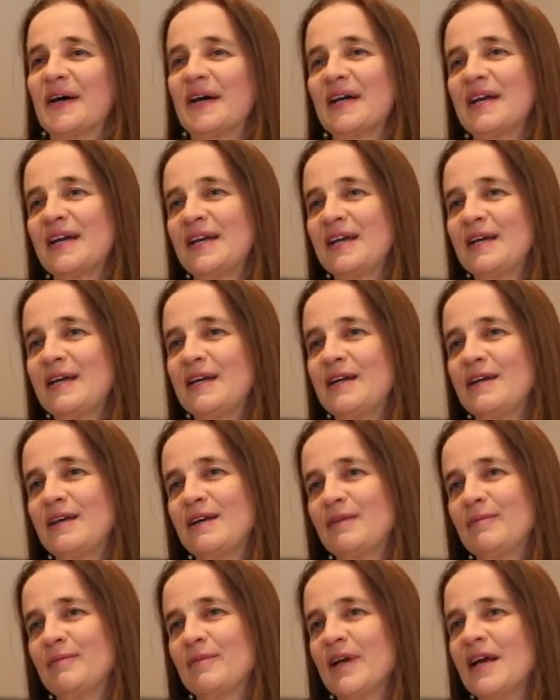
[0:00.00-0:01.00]

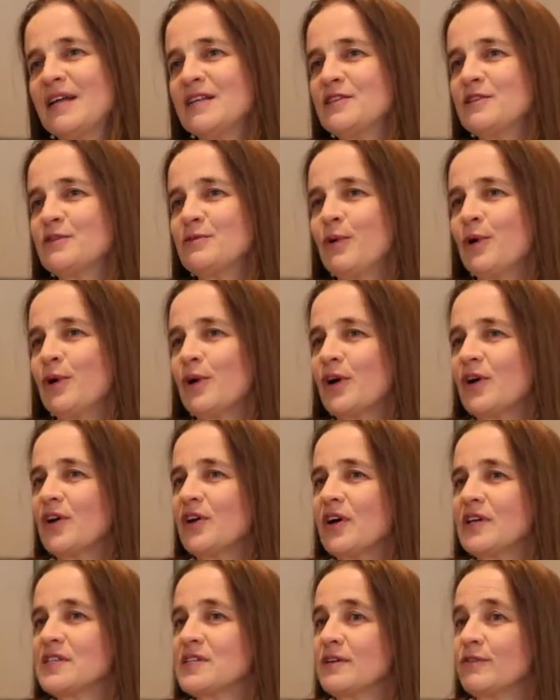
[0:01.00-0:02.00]
He began to work
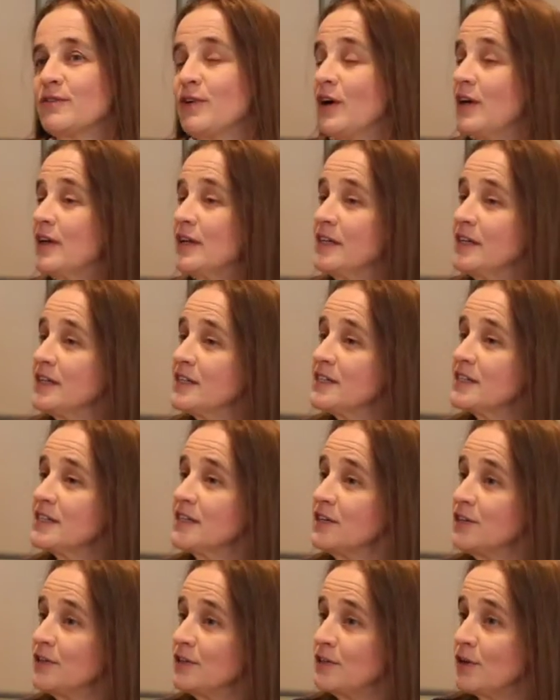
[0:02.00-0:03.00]
as a violinist
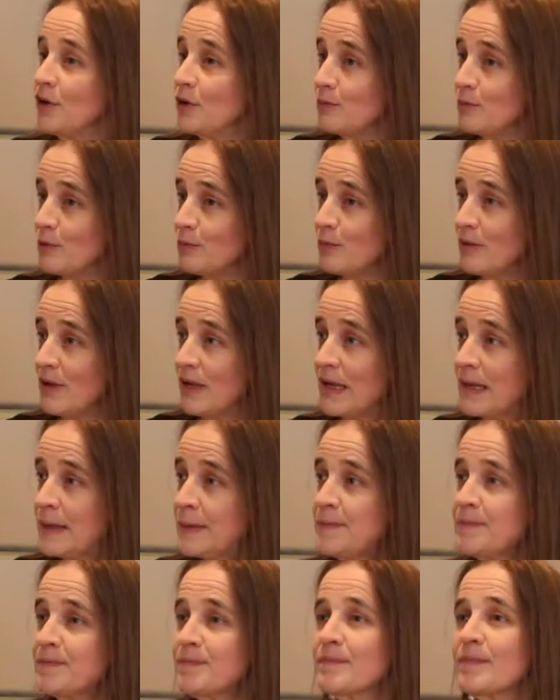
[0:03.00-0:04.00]
and an oboe player,
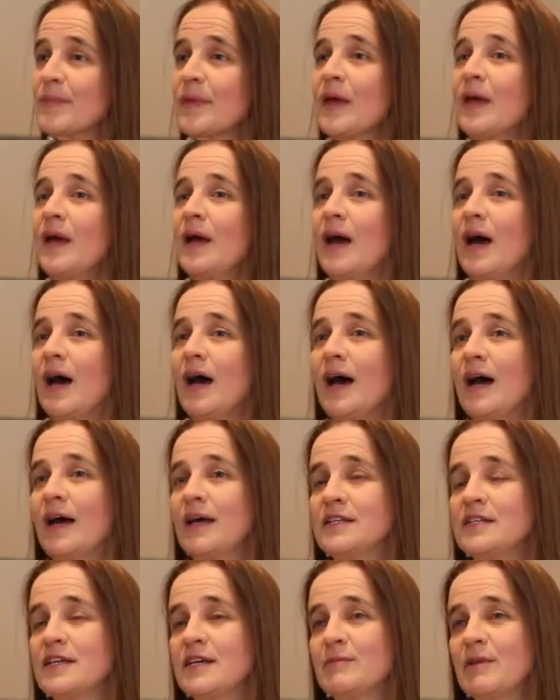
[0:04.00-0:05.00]

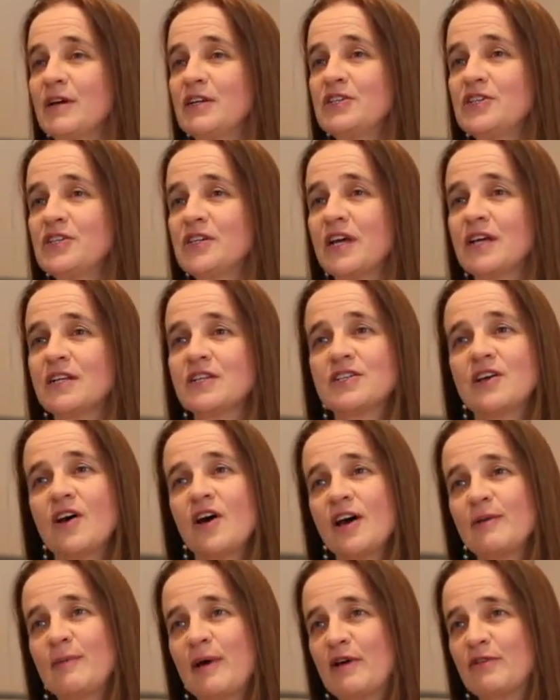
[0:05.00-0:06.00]
and he managed to get
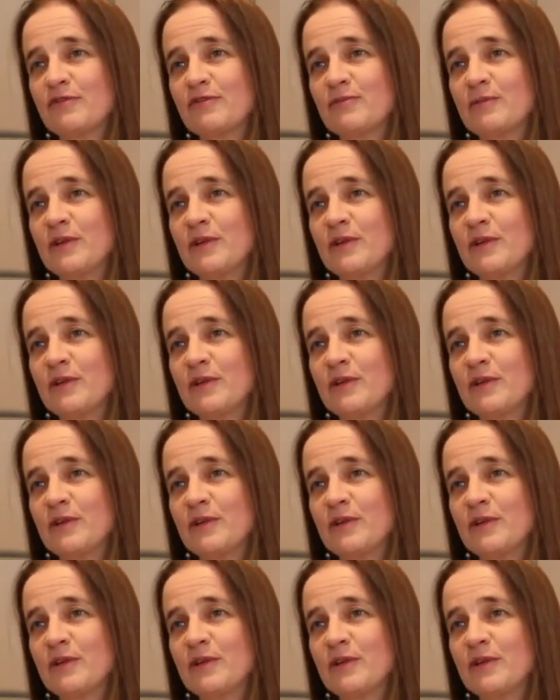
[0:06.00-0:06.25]
time out from